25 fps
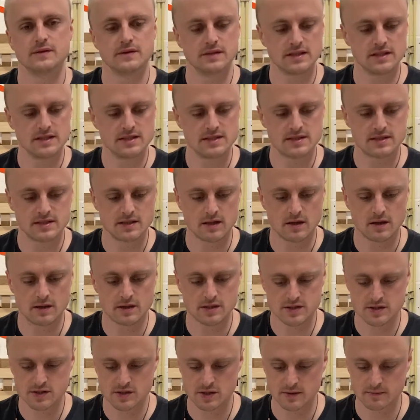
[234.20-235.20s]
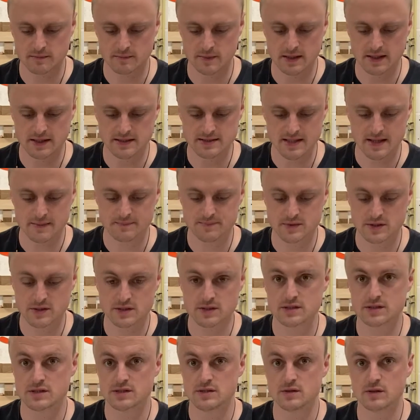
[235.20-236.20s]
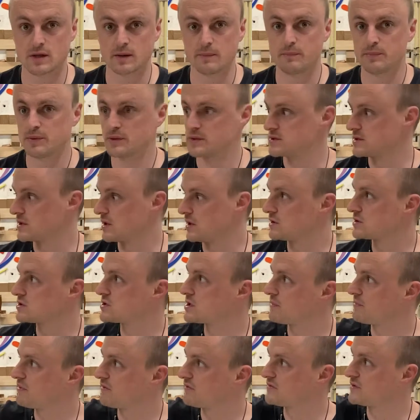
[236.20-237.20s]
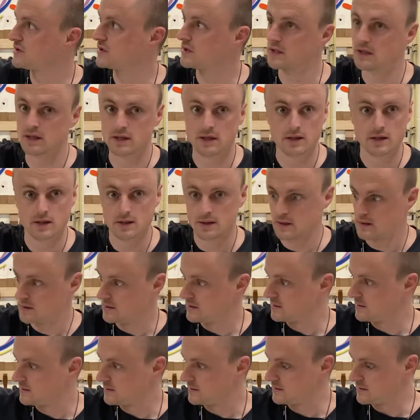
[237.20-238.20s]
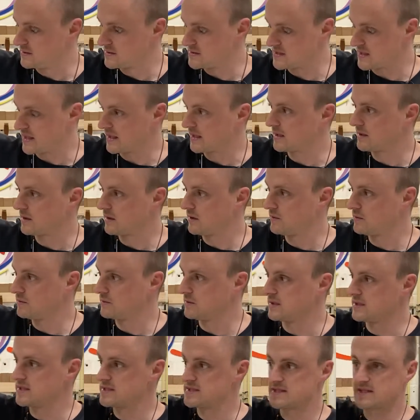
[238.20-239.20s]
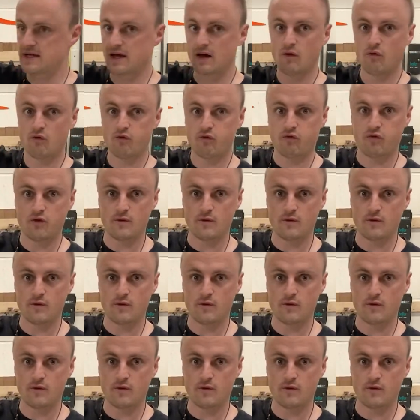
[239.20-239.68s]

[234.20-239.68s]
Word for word: These are some adapters you can put on top of the cyclone itself,